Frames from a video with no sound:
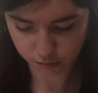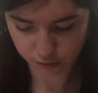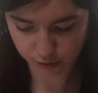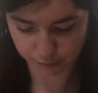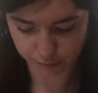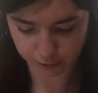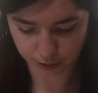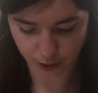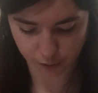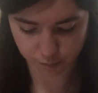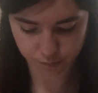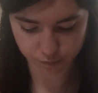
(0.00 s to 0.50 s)
There
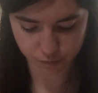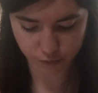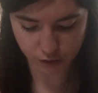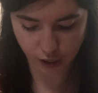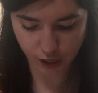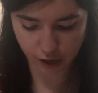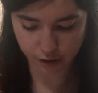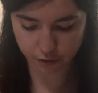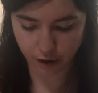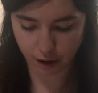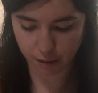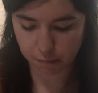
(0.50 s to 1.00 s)
we go.
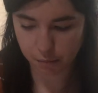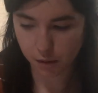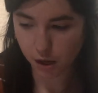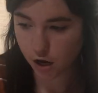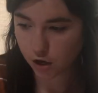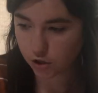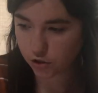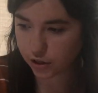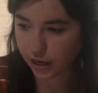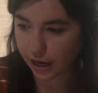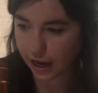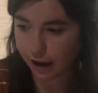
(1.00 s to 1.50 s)
Okay,
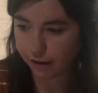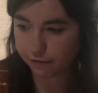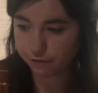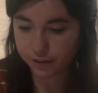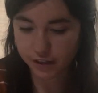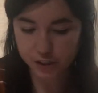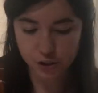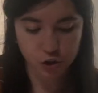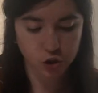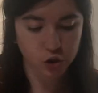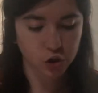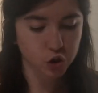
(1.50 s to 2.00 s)
so yeah,
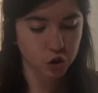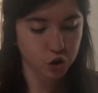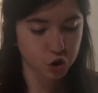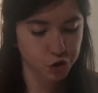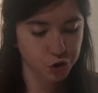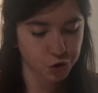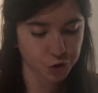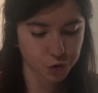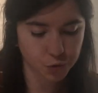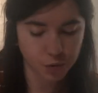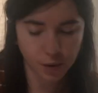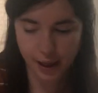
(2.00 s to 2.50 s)
Ephesians
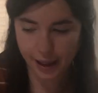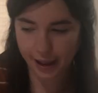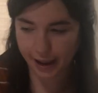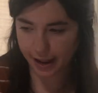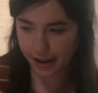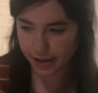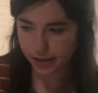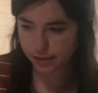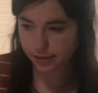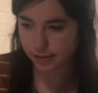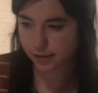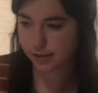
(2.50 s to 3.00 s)
2,
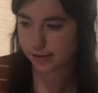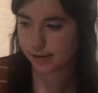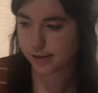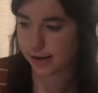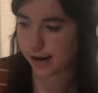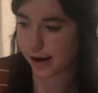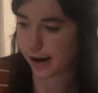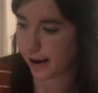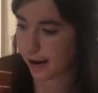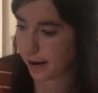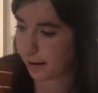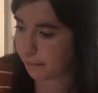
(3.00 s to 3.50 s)
8.
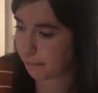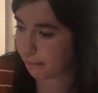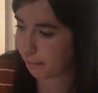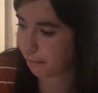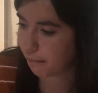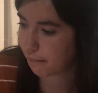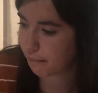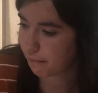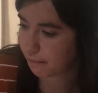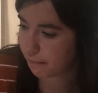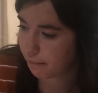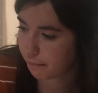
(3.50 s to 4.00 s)
Um,
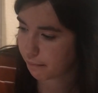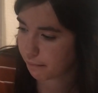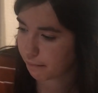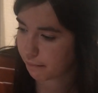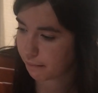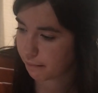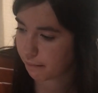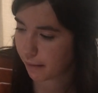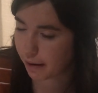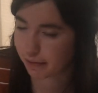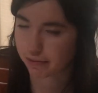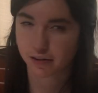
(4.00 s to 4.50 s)

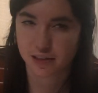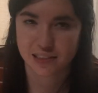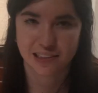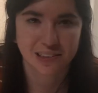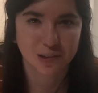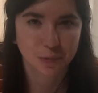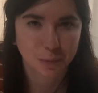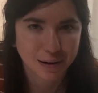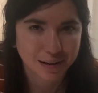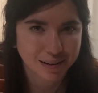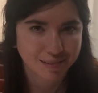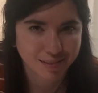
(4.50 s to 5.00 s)
and listen
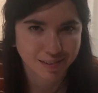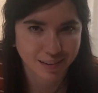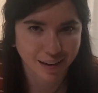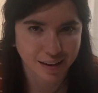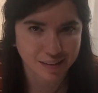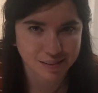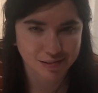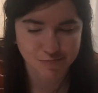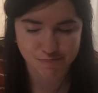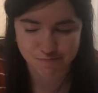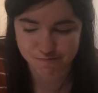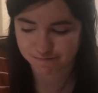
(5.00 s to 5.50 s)
to what it
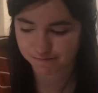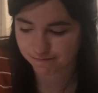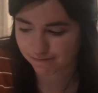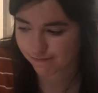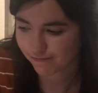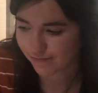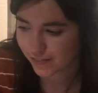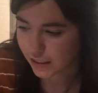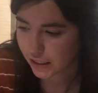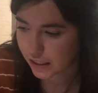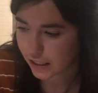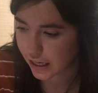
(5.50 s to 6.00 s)
says.
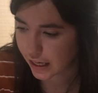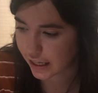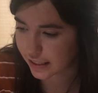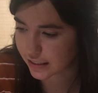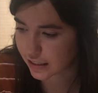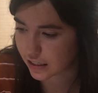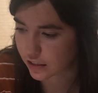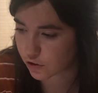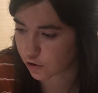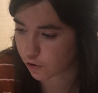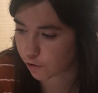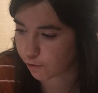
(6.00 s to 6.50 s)
It
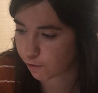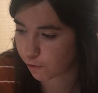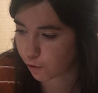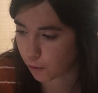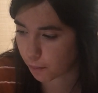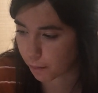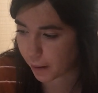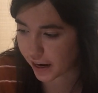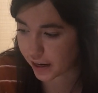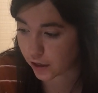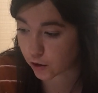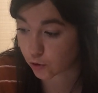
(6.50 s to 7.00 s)
says, For
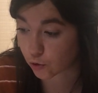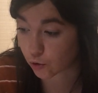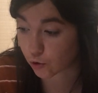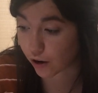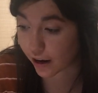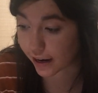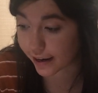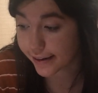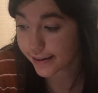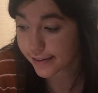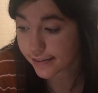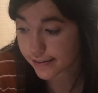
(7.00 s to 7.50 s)
by
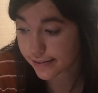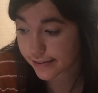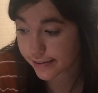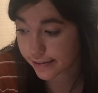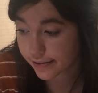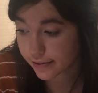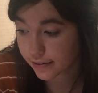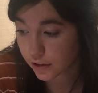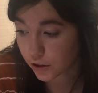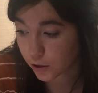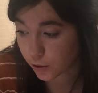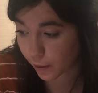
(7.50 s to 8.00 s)
grace
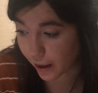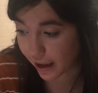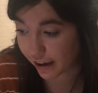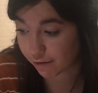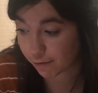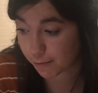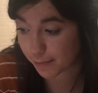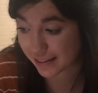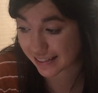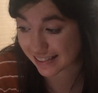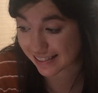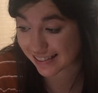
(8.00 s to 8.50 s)
you
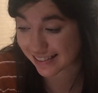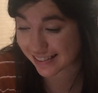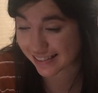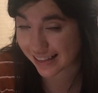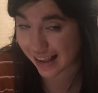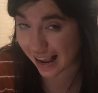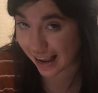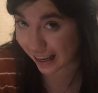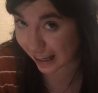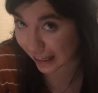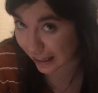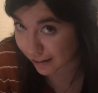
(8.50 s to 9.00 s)
have been
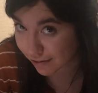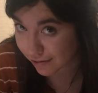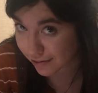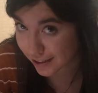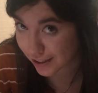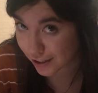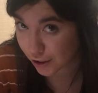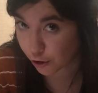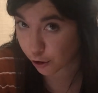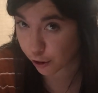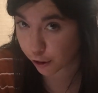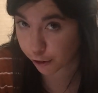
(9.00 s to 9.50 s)
saved
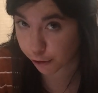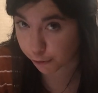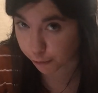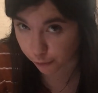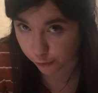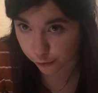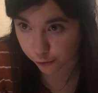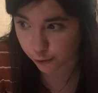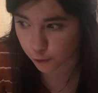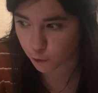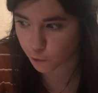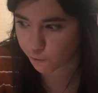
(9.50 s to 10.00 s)

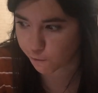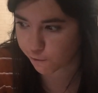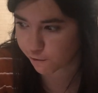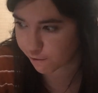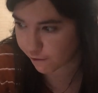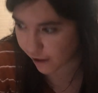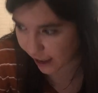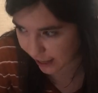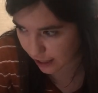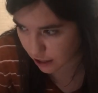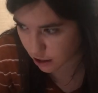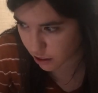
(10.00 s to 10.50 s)
through
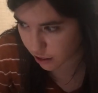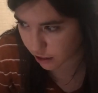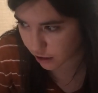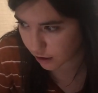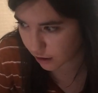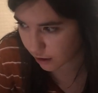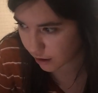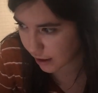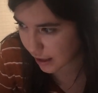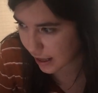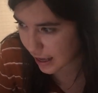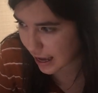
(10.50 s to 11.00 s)
faith,
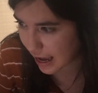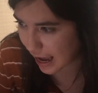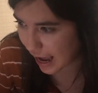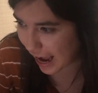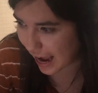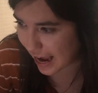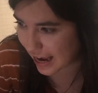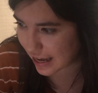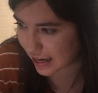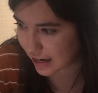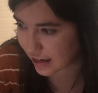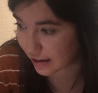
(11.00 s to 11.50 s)

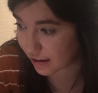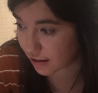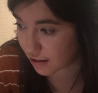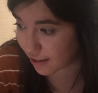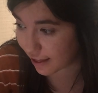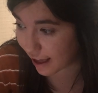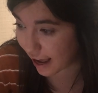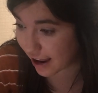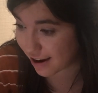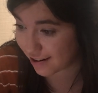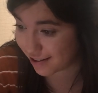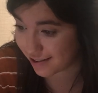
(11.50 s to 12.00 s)
and
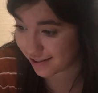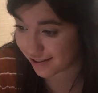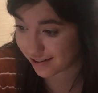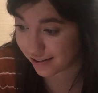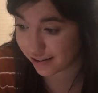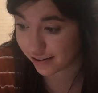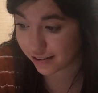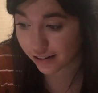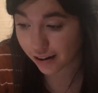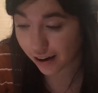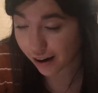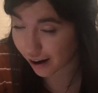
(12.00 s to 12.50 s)
that
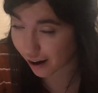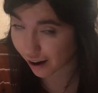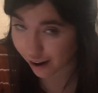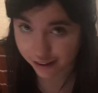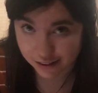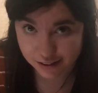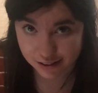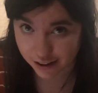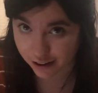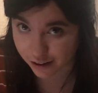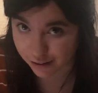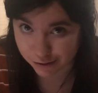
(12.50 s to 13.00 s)

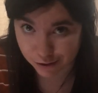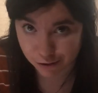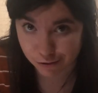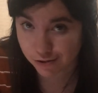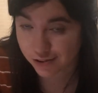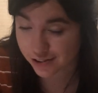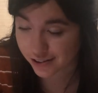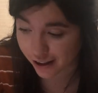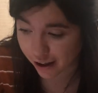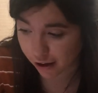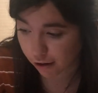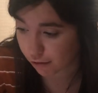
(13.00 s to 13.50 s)
not of
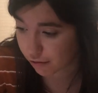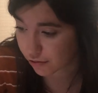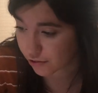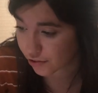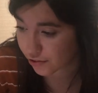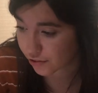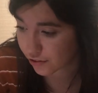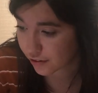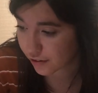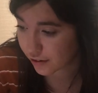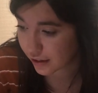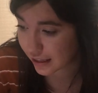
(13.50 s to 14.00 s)

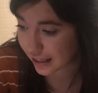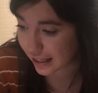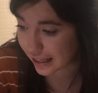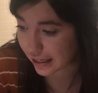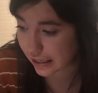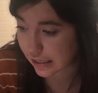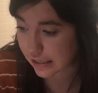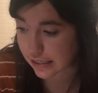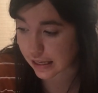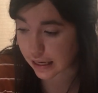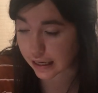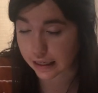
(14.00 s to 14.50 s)
yourselves.
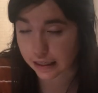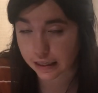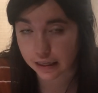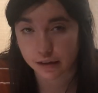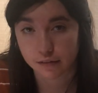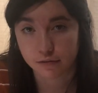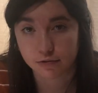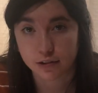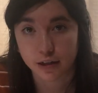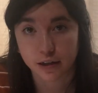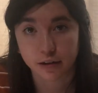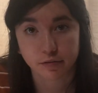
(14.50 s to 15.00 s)
It is a
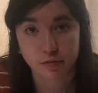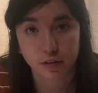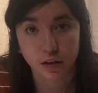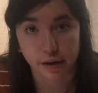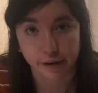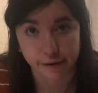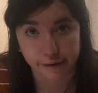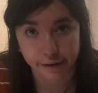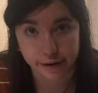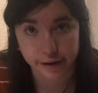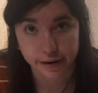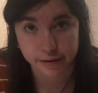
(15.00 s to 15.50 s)
gift of
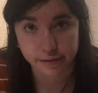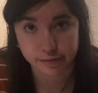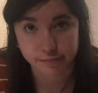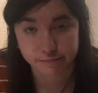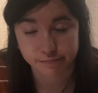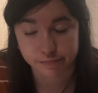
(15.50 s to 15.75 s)
God